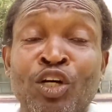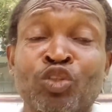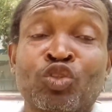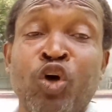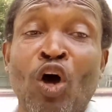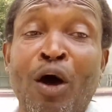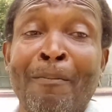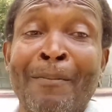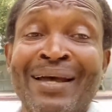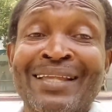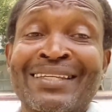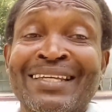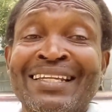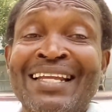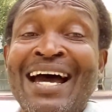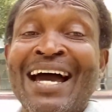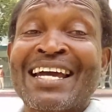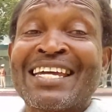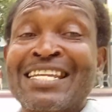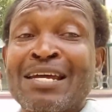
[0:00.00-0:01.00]
torment, and
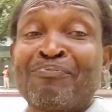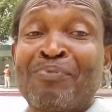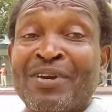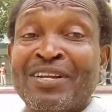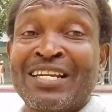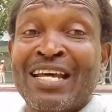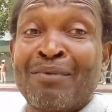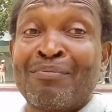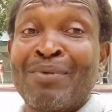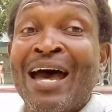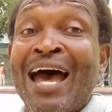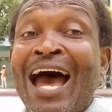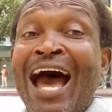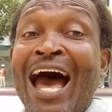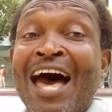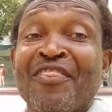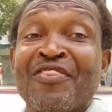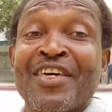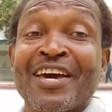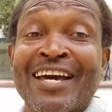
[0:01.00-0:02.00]
agony upon them,
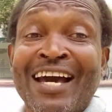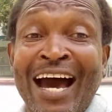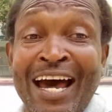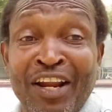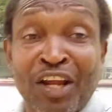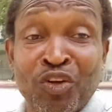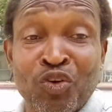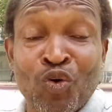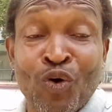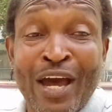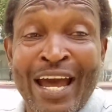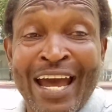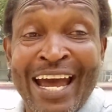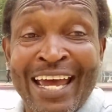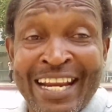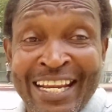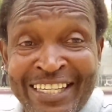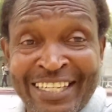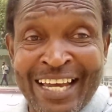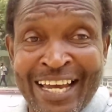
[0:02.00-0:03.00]
and they cannot do
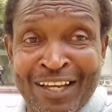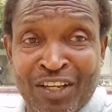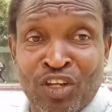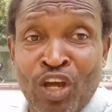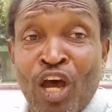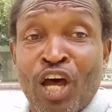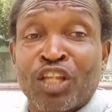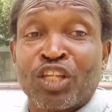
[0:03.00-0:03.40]
anything